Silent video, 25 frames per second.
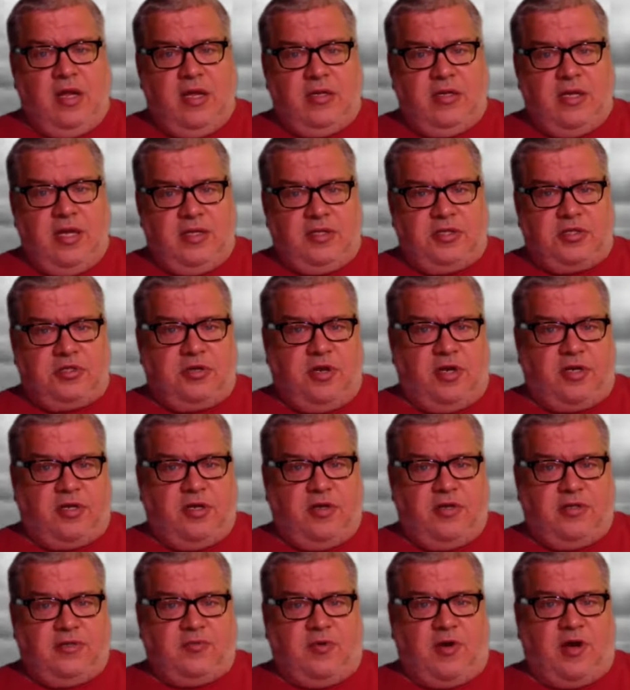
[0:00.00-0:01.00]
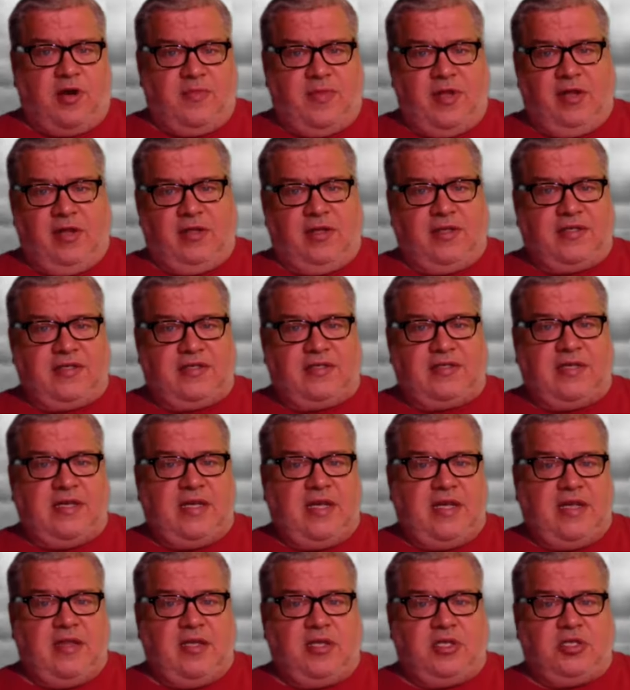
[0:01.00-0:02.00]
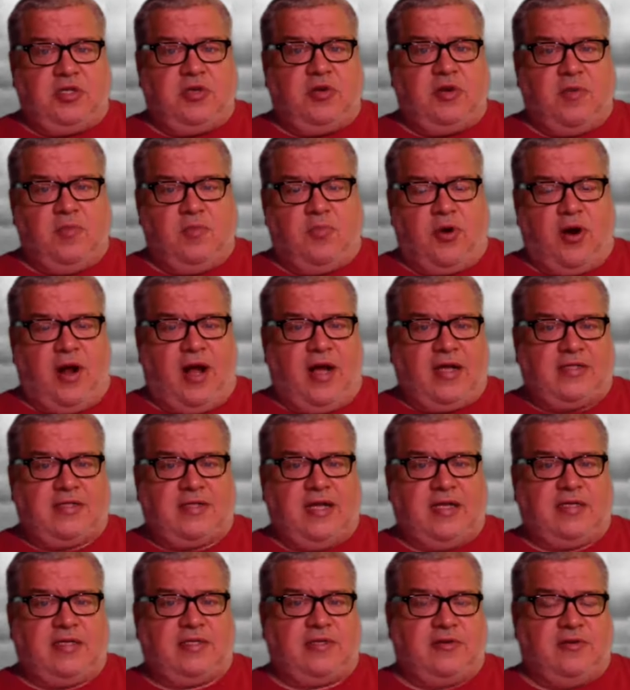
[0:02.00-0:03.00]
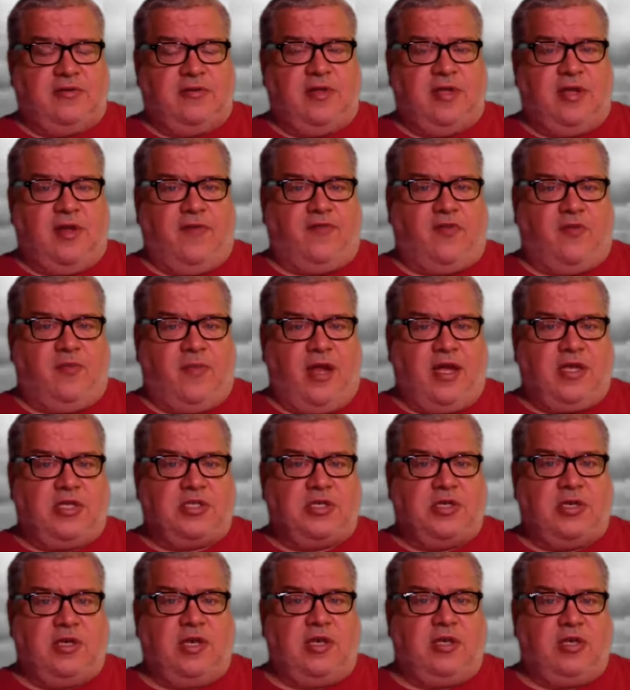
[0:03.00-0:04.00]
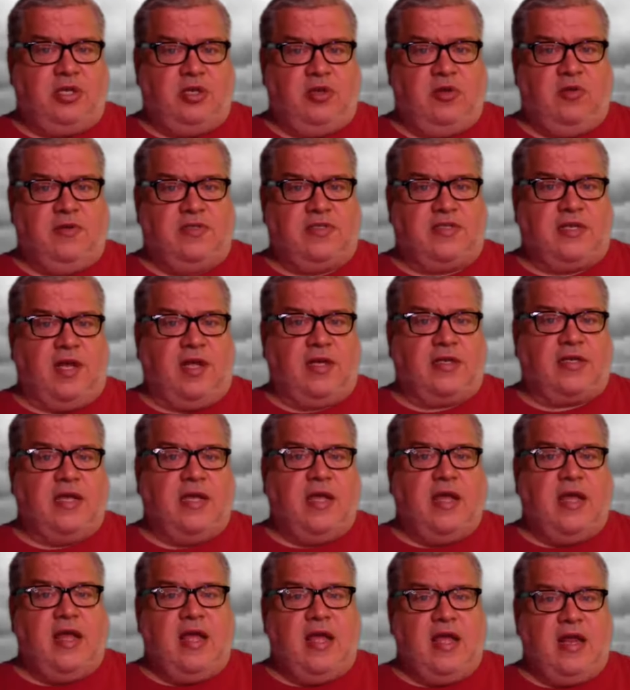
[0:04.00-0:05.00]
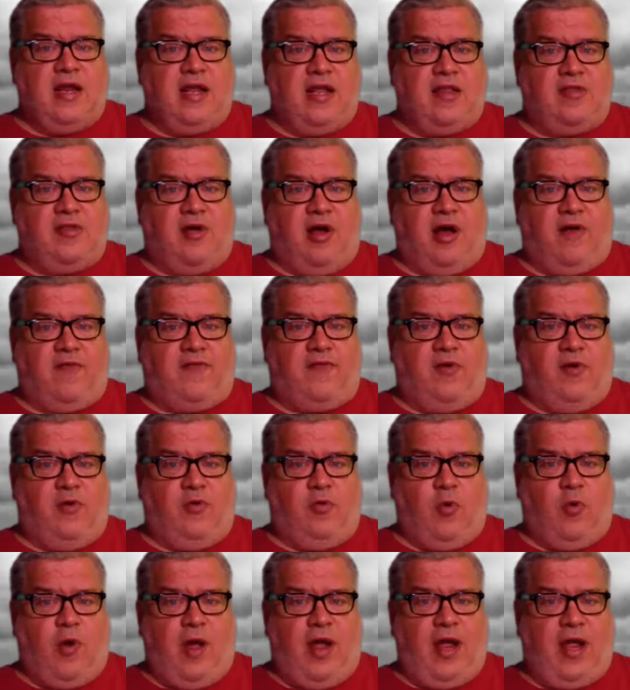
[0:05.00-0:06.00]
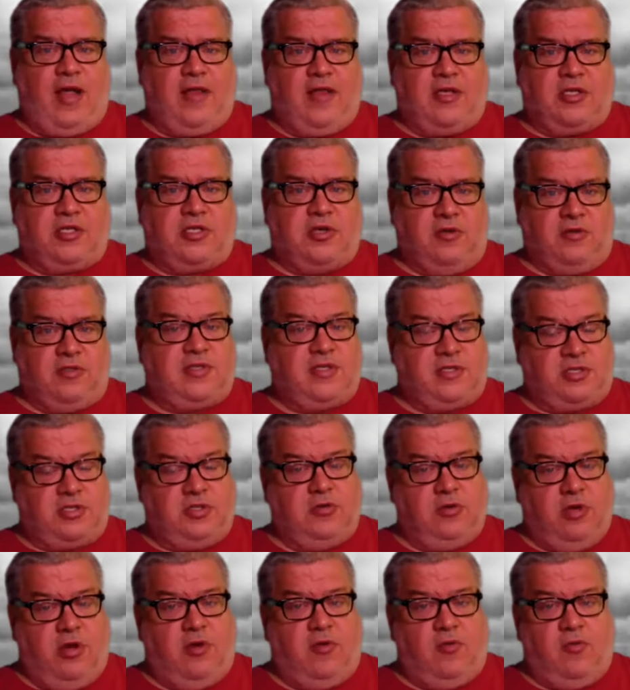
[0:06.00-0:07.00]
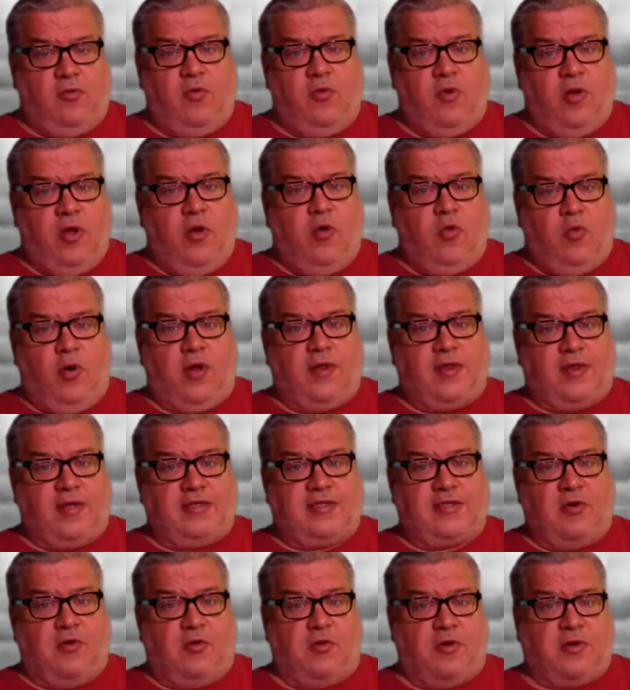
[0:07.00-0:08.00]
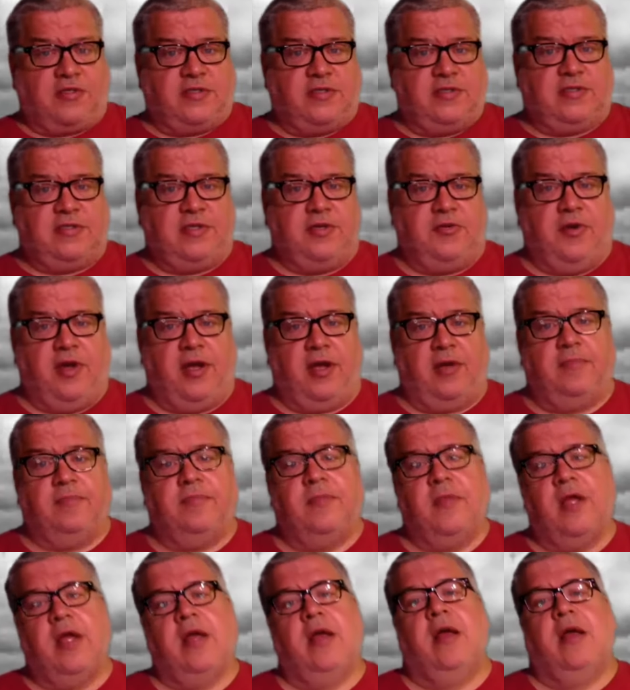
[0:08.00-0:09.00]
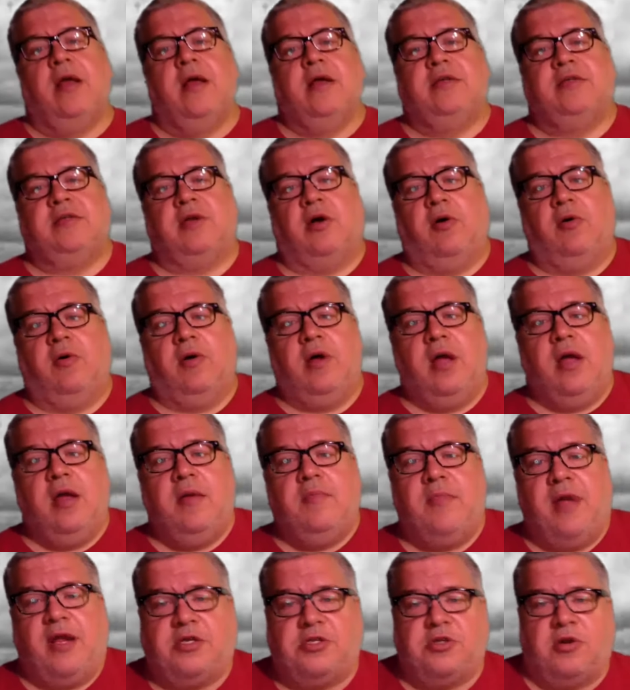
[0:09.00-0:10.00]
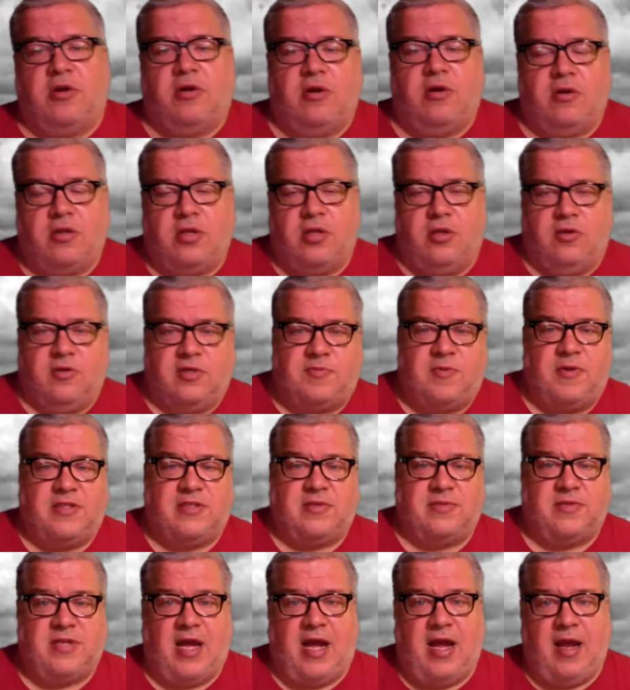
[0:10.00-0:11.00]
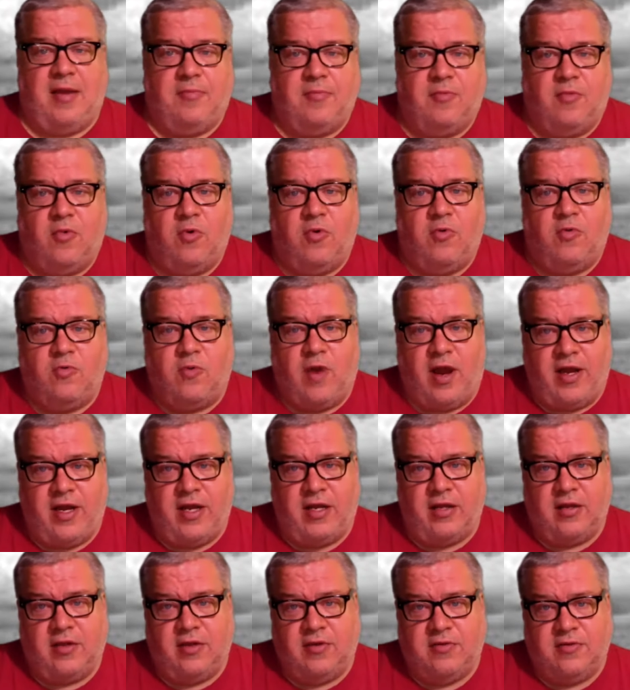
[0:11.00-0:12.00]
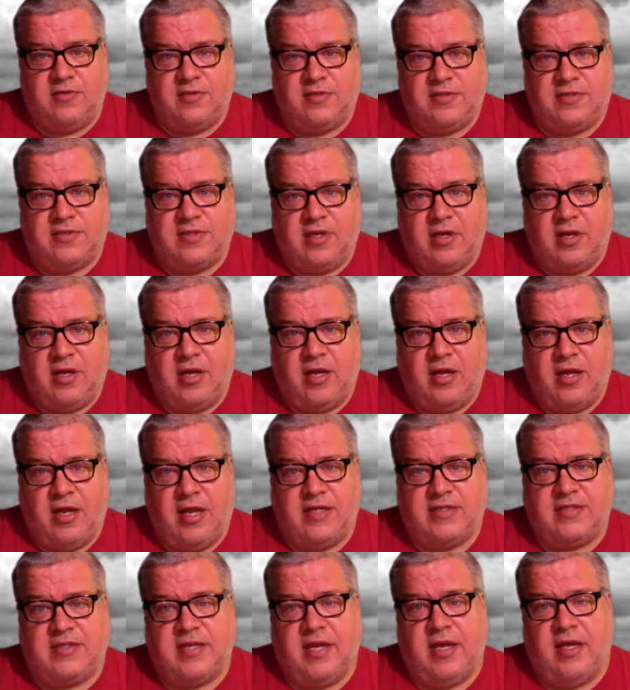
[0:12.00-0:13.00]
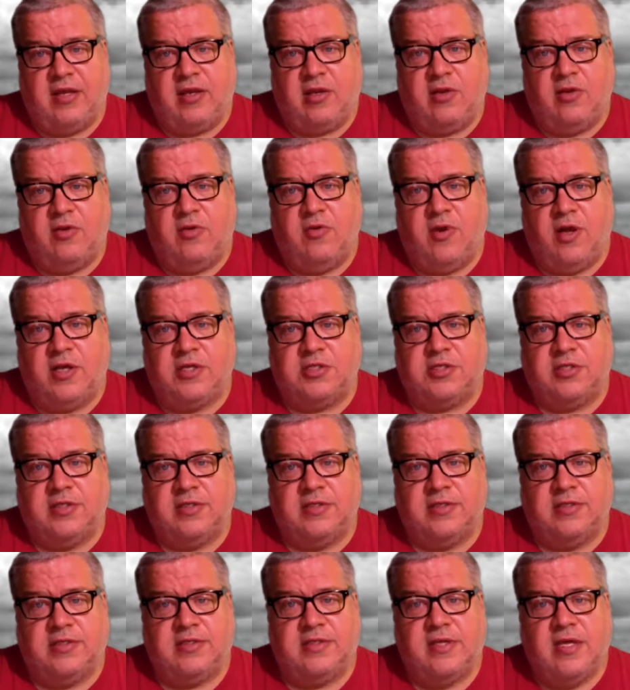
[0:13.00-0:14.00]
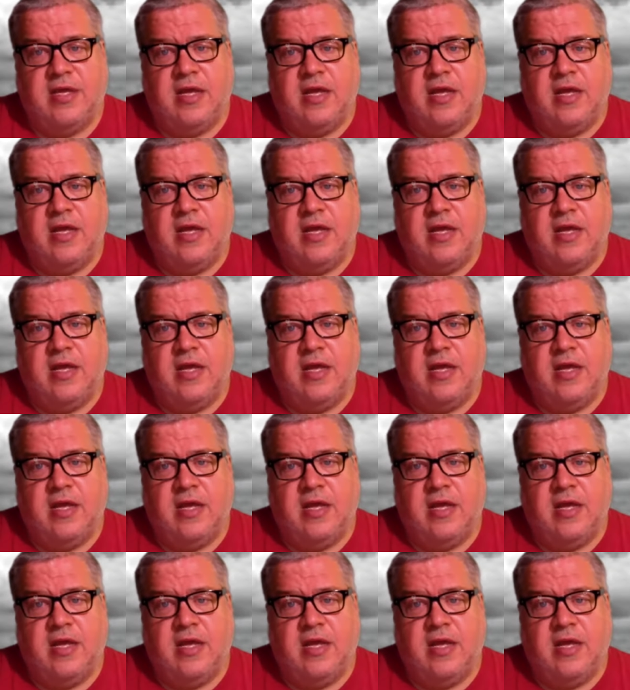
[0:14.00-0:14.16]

Instructors want to be able to see that you can process through the information and use it in a thoughtful way that shows that you know what this course is doing. So make sure you spend some time writing those essay questions.